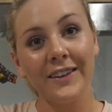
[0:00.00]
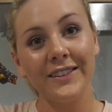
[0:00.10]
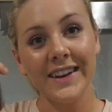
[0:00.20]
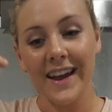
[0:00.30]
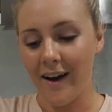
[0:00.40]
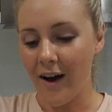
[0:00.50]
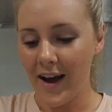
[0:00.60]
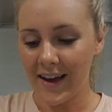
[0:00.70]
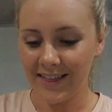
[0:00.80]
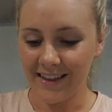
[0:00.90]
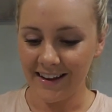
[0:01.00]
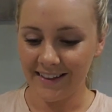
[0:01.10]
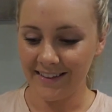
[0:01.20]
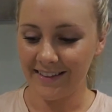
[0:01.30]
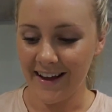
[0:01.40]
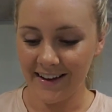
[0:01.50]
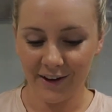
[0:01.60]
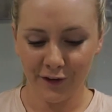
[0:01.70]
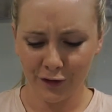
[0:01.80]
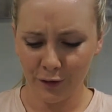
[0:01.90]
So yeah, I think that that
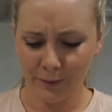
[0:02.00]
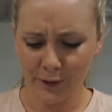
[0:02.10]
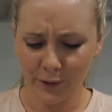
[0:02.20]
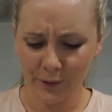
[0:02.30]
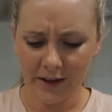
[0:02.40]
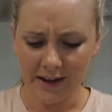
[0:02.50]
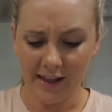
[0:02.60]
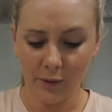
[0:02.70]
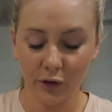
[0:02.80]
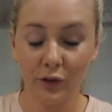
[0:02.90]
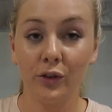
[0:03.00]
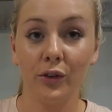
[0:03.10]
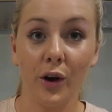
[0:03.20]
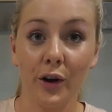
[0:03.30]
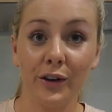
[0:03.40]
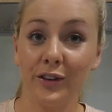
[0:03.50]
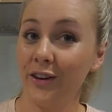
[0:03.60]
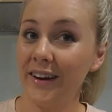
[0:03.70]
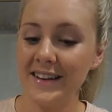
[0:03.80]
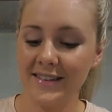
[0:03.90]
is super cool and that was so,
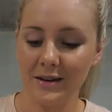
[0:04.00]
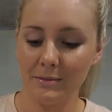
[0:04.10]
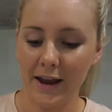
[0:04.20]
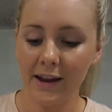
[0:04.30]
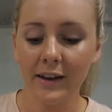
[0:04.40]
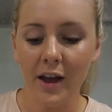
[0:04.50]
so easy to make.